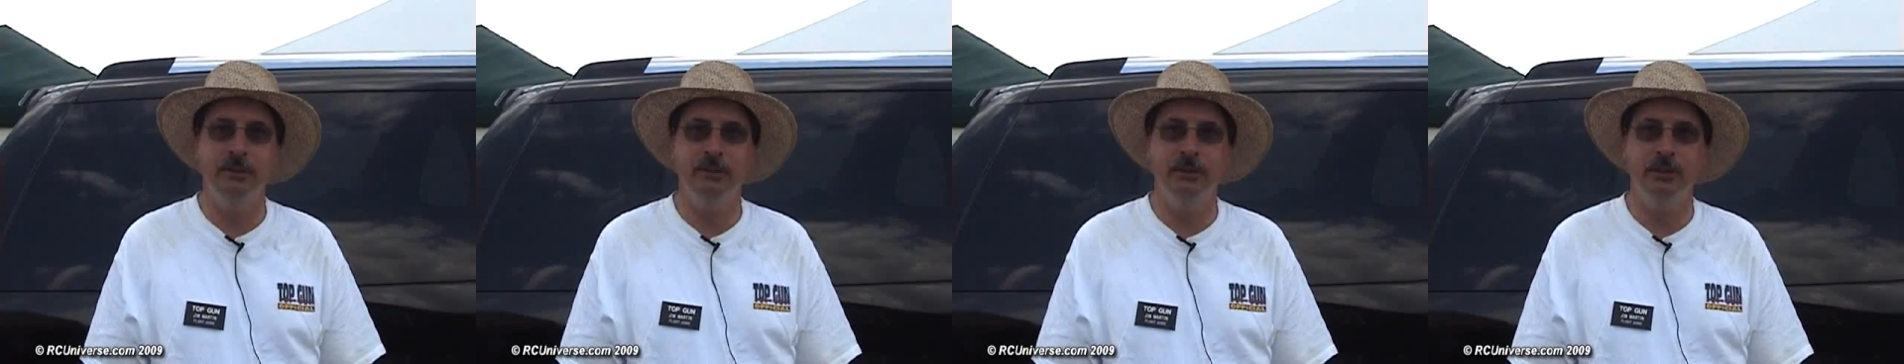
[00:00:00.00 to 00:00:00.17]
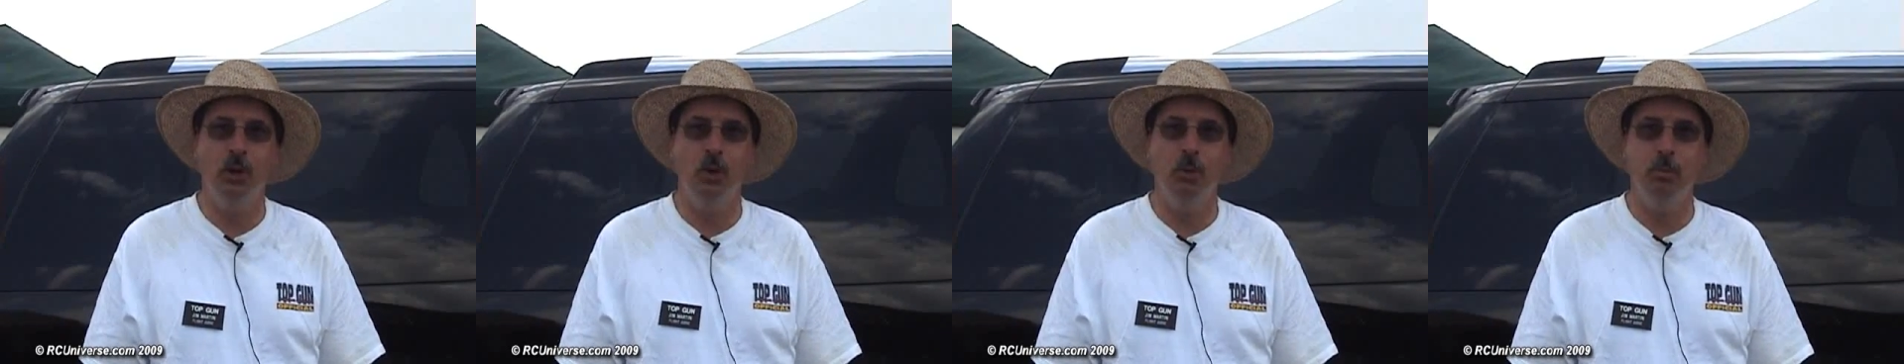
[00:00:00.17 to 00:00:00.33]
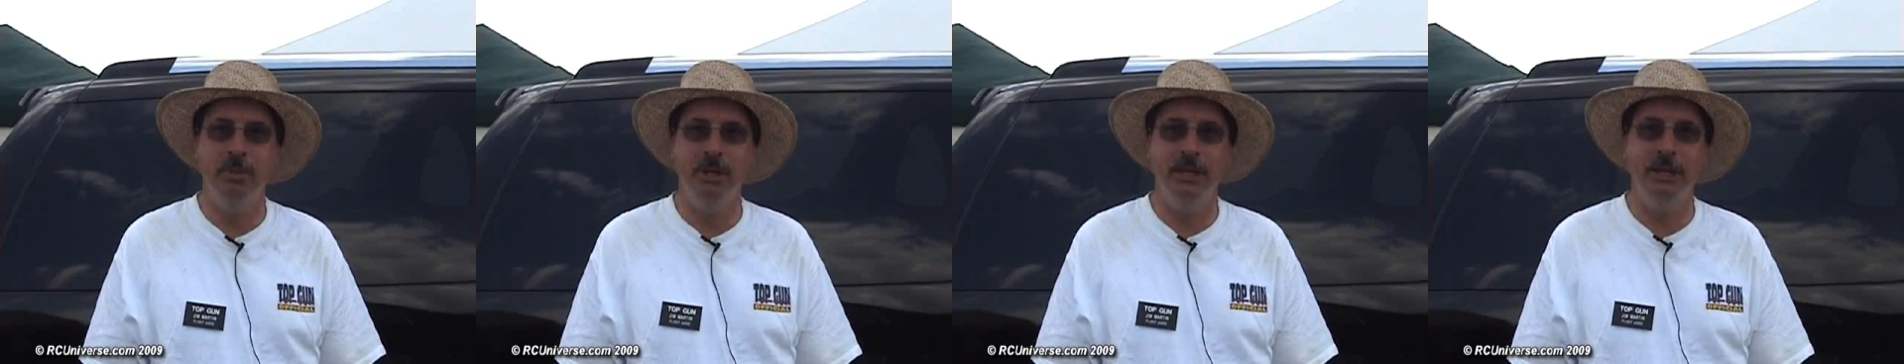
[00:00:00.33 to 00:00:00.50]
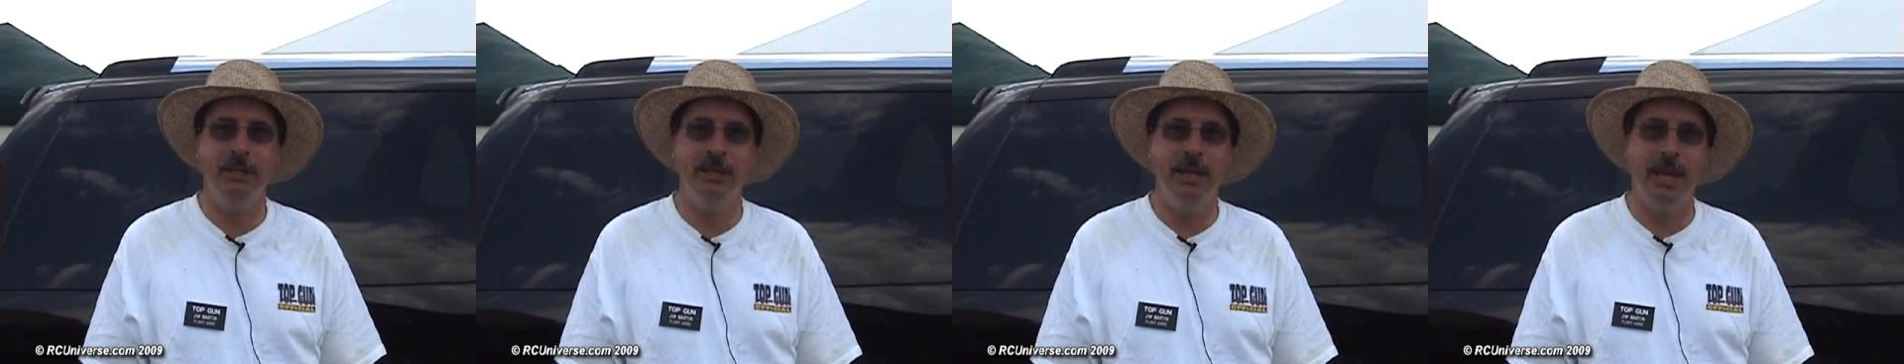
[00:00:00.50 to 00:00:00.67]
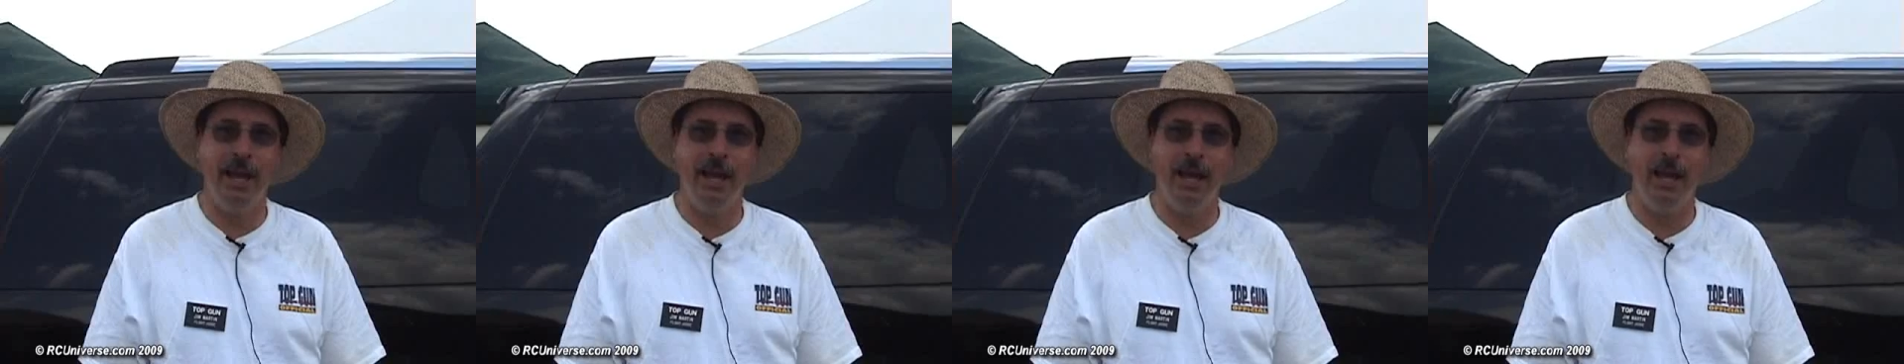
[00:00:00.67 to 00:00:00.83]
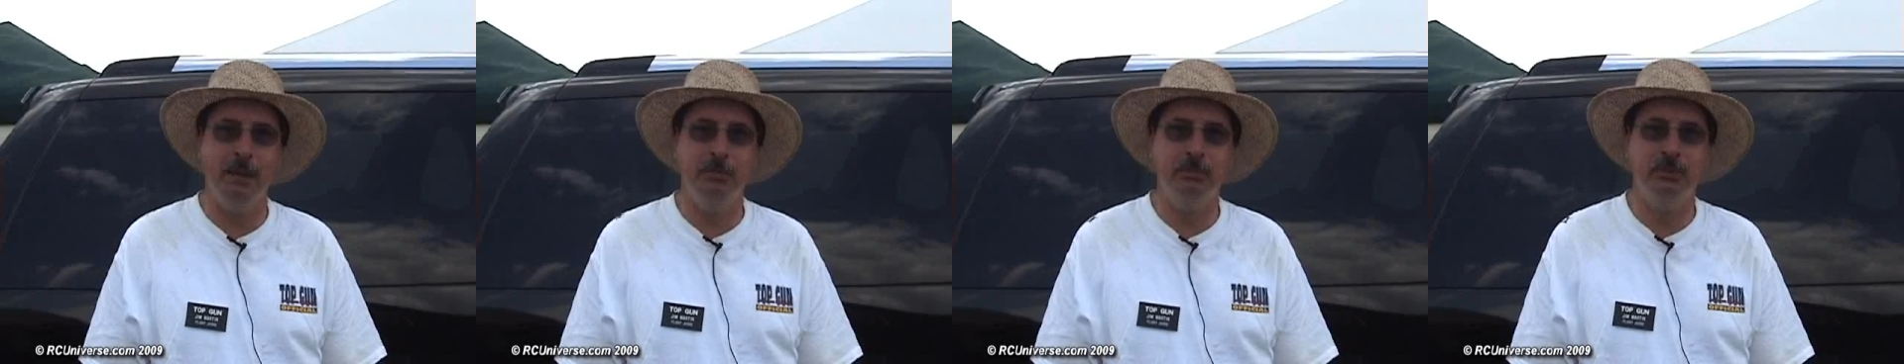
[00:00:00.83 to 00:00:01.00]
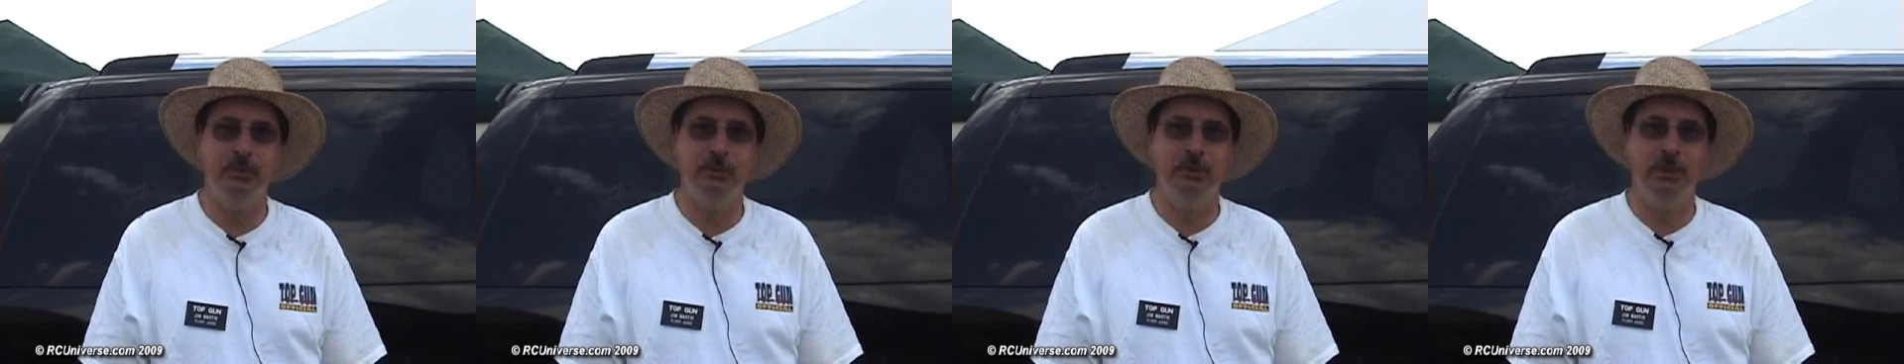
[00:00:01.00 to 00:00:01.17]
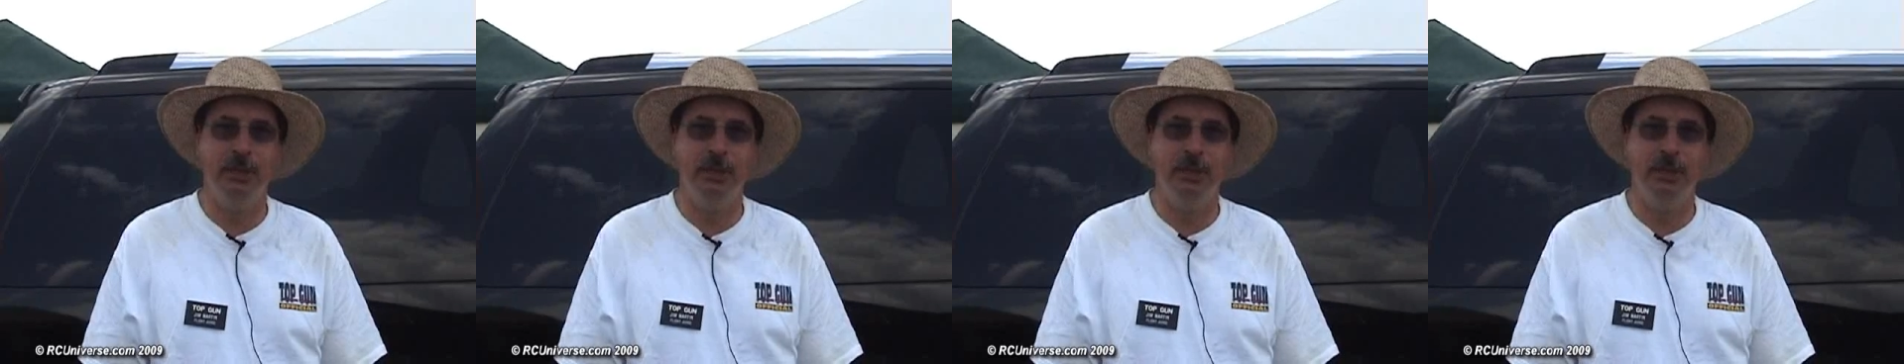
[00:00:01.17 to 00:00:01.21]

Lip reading: no big gaps,